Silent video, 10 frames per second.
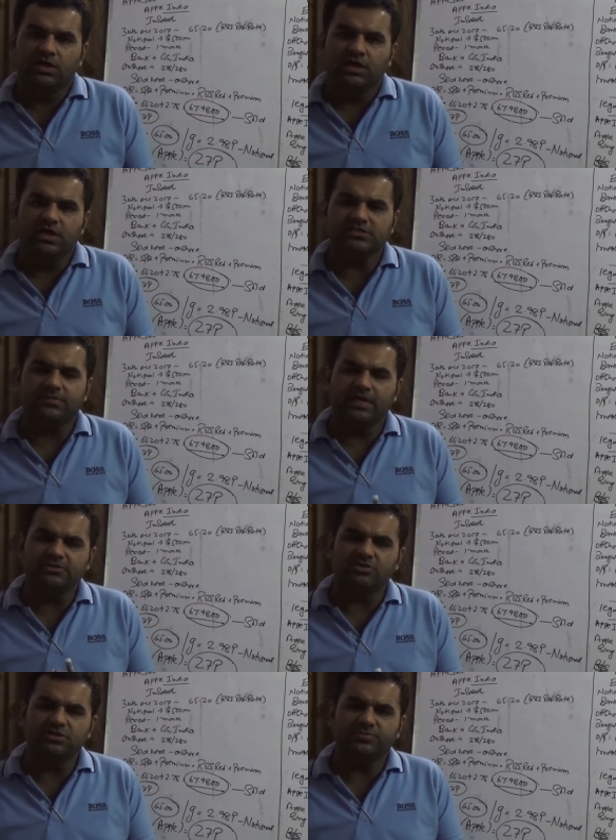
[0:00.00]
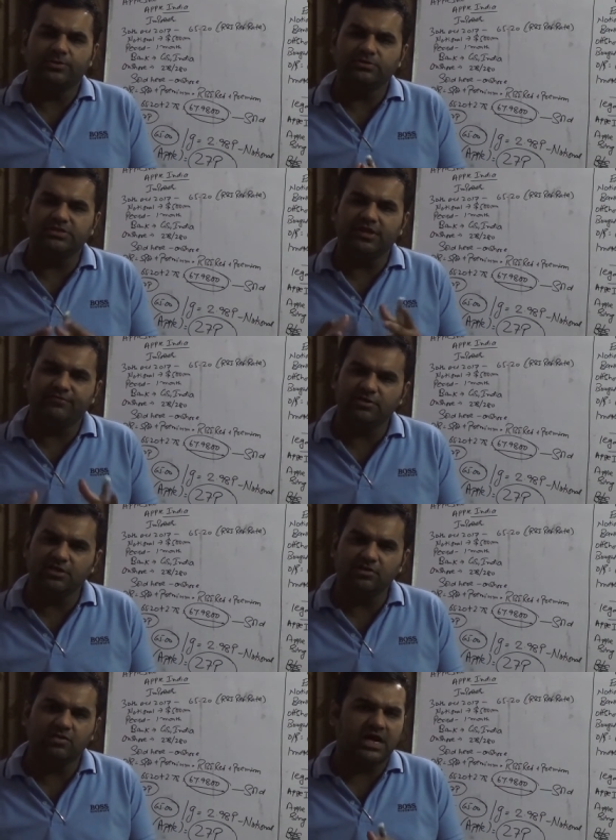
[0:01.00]
is amazon is producing
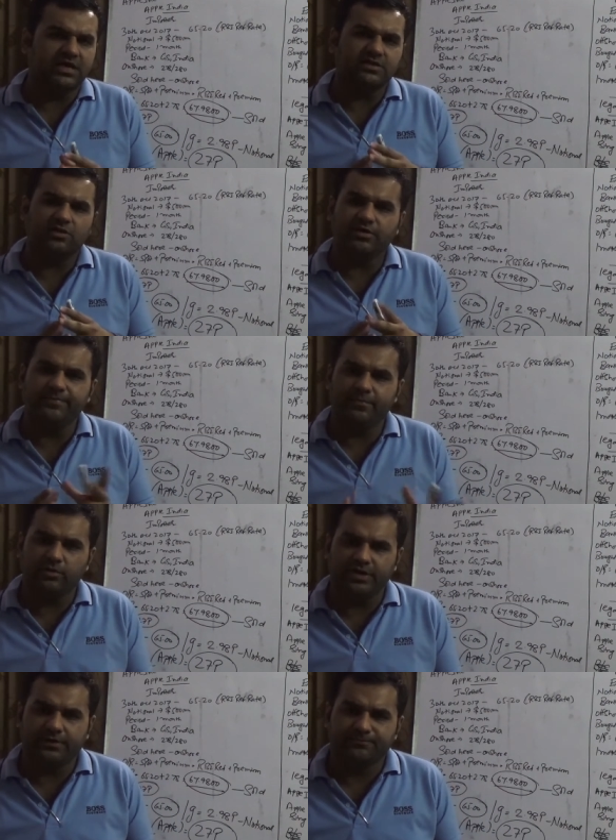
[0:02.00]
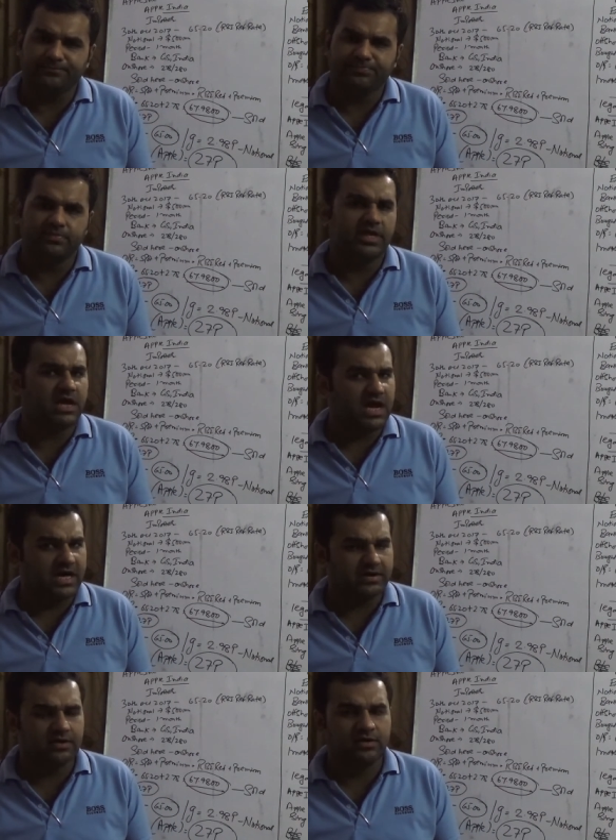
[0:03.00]
everything or are they not importing they
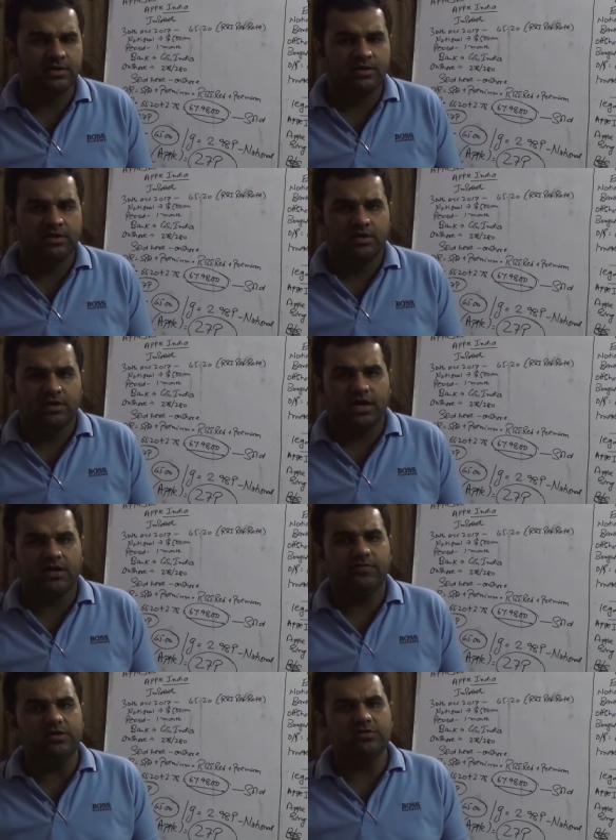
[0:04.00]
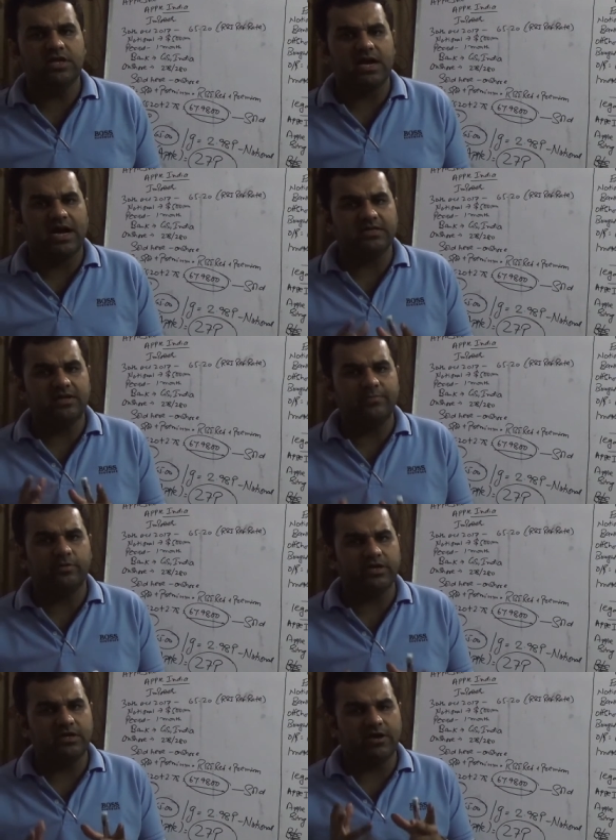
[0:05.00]
are and what do you think are they
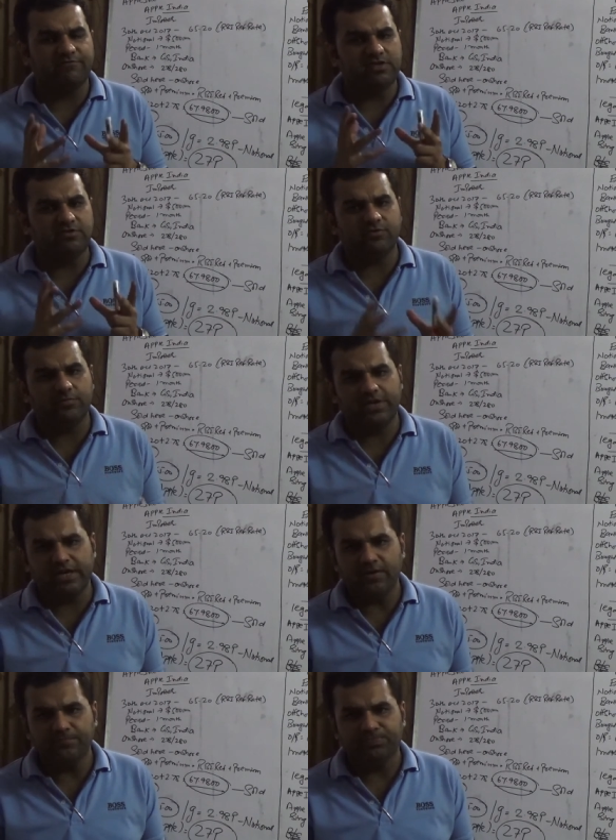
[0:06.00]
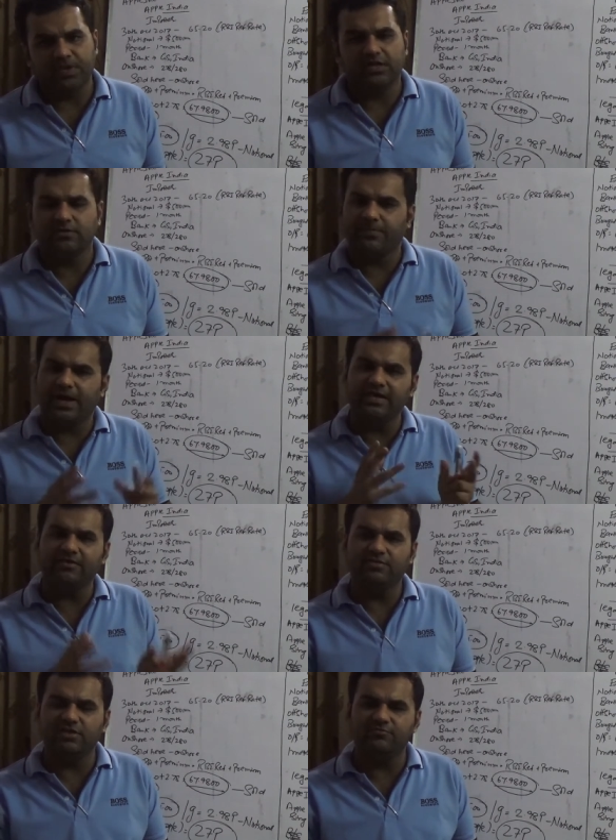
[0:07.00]
importing everything from india are they buying
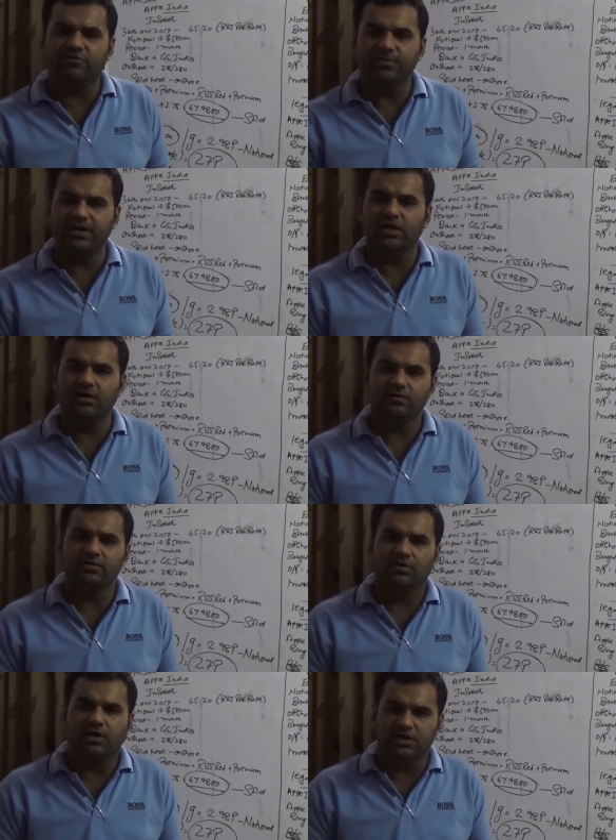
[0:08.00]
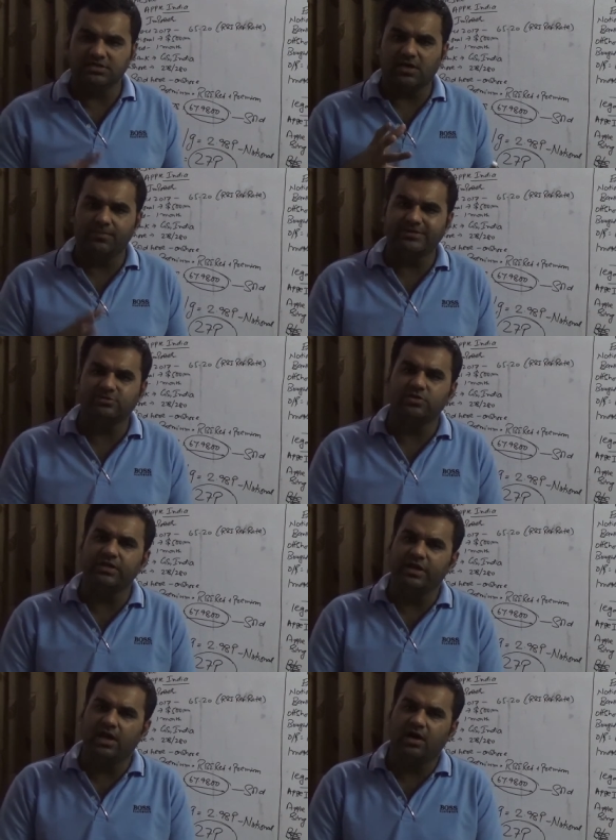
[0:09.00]
everything from india is amazon
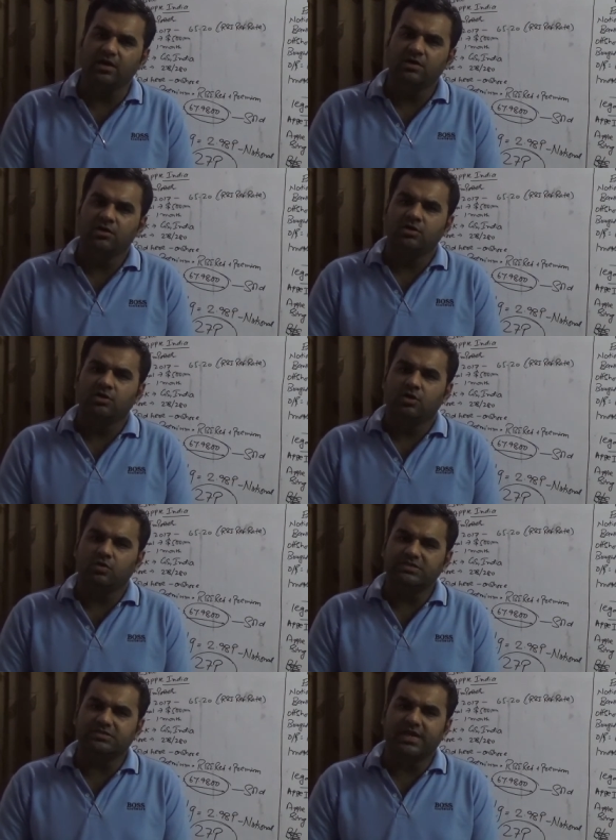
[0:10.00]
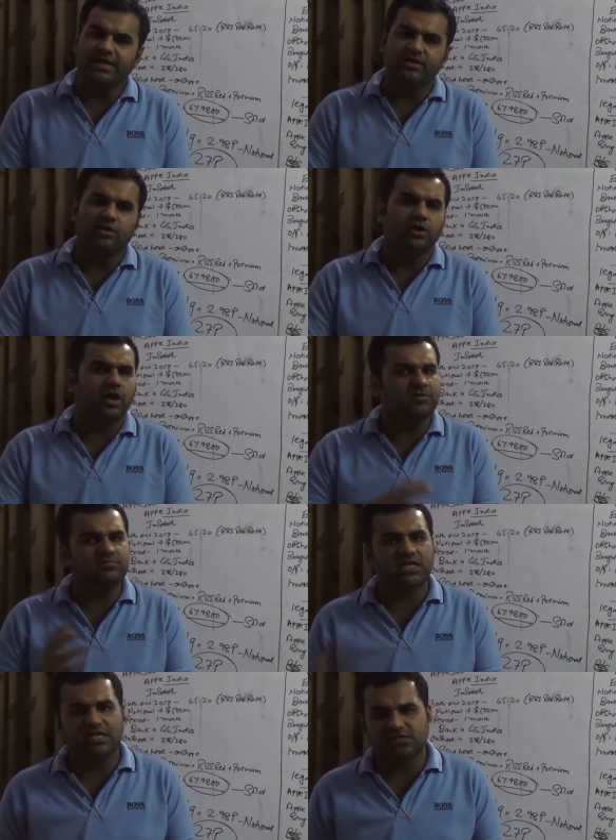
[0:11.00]
india who is selling lot
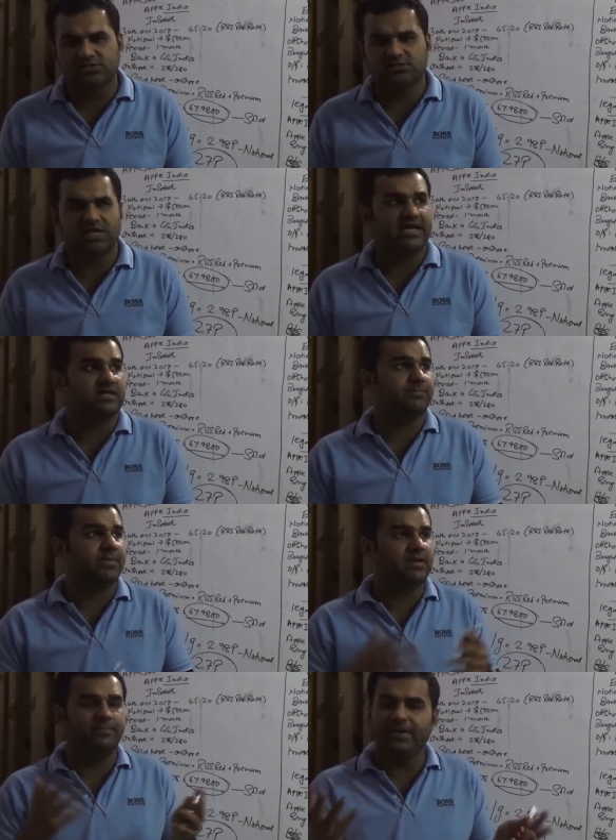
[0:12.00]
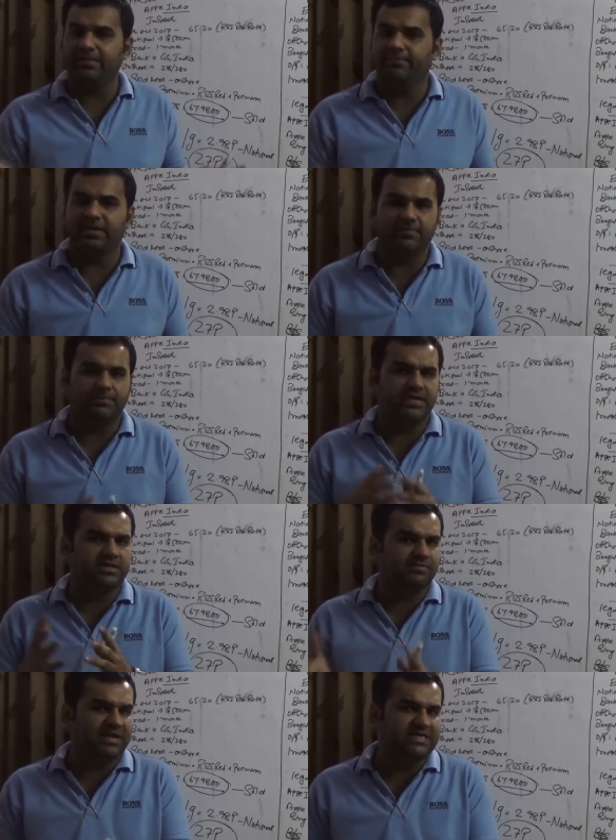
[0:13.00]
of things like big big big big
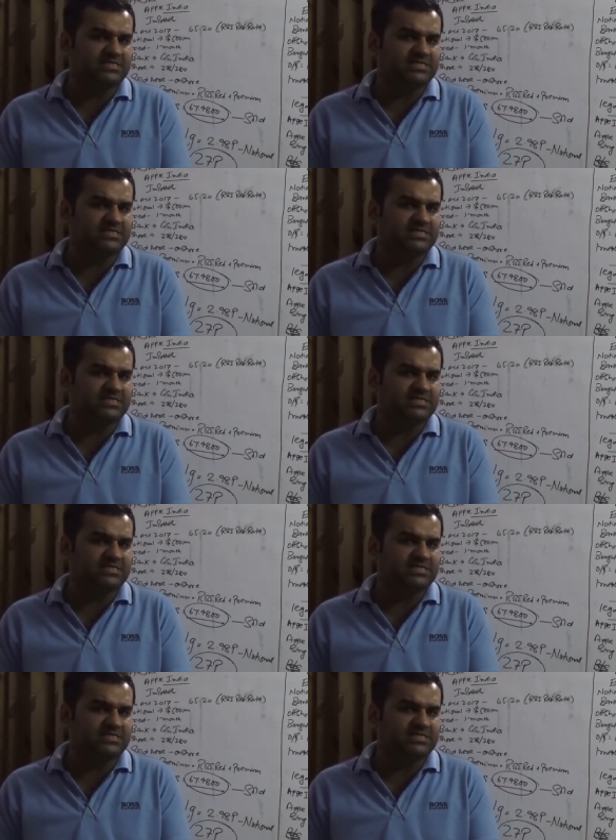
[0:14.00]
diwali